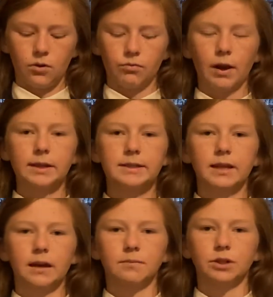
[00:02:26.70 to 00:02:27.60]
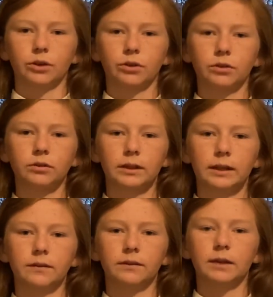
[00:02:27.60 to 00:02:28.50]
red stems and curled
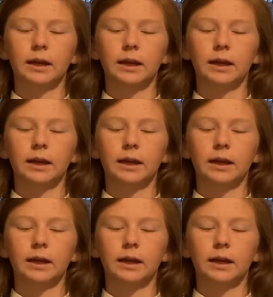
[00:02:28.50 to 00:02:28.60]
leaves